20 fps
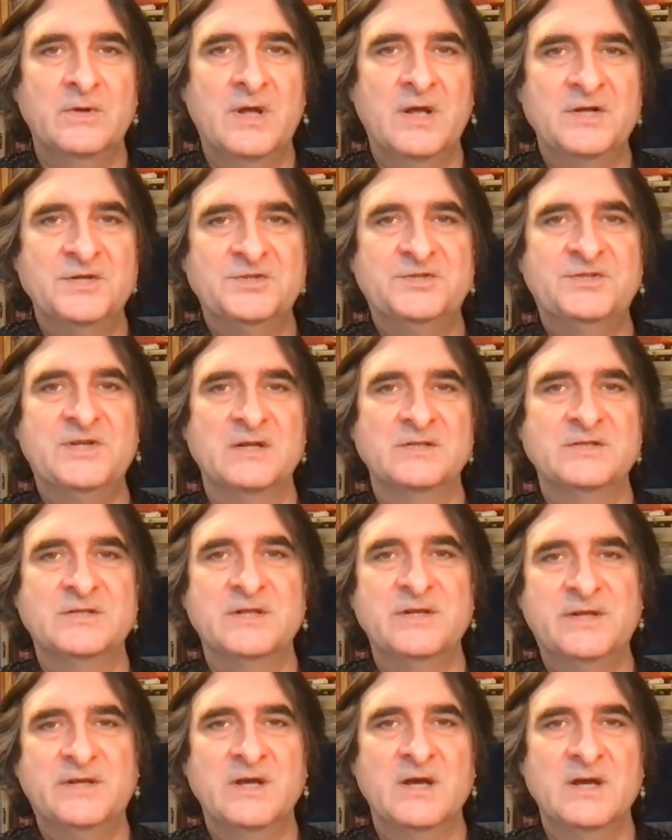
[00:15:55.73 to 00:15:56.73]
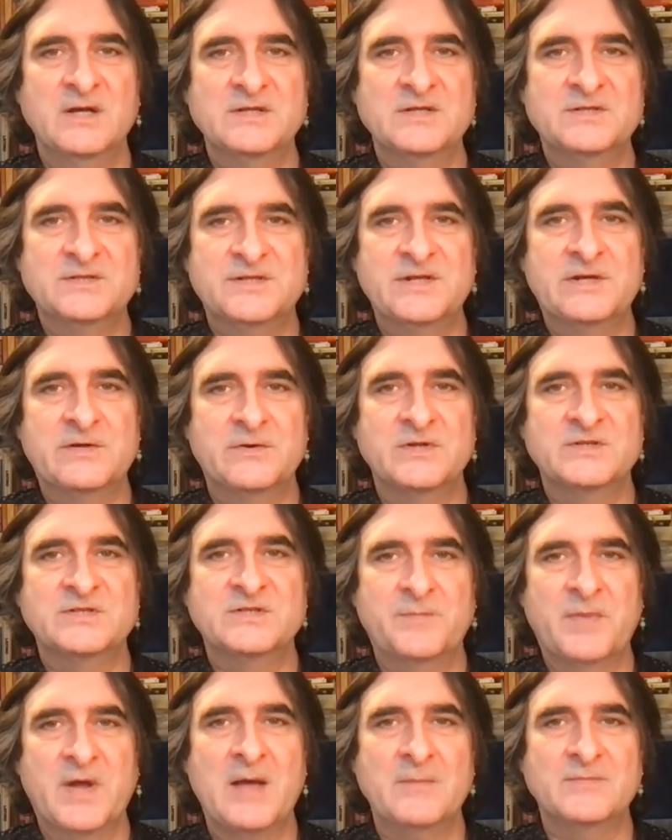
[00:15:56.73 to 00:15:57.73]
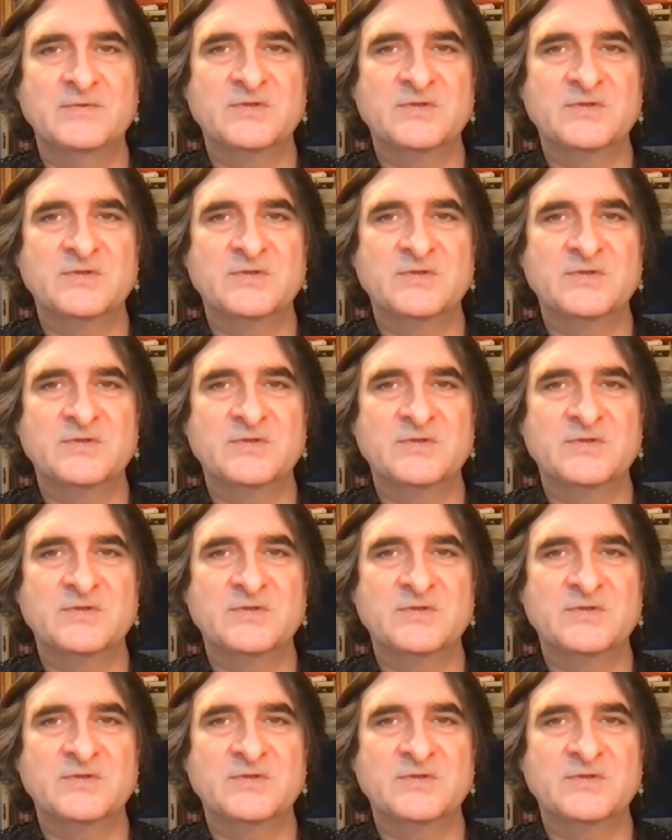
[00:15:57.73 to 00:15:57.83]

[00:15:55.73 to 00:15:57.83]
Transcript: and jealously guarded secrets are perhaps